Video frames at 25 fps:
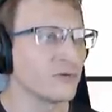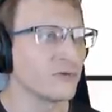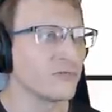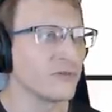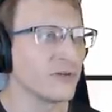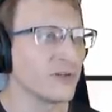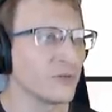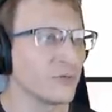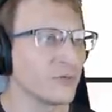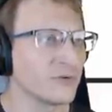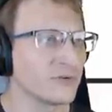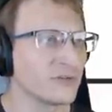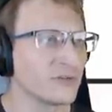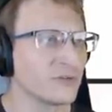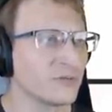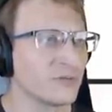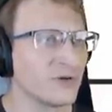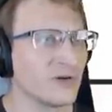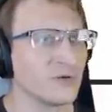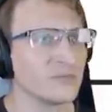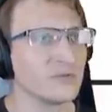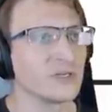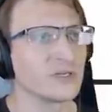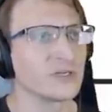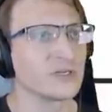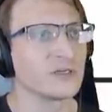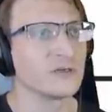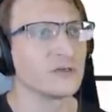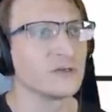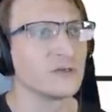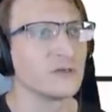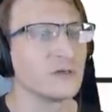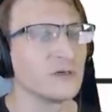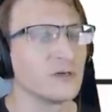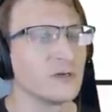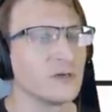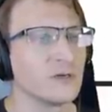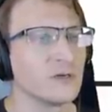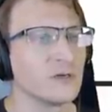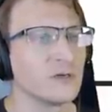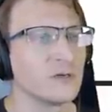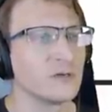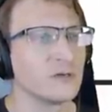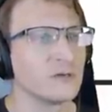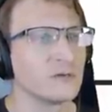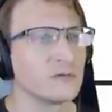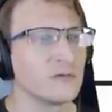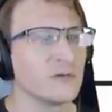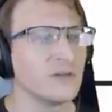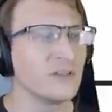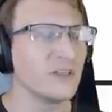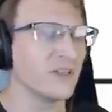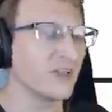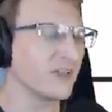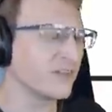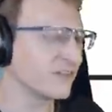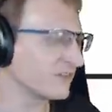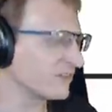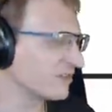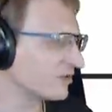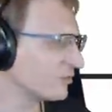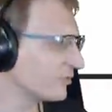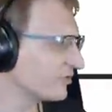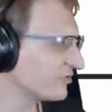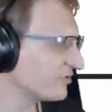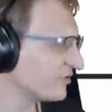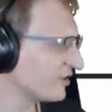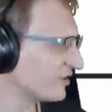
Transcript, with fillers: available to the public. Really? I thought there was like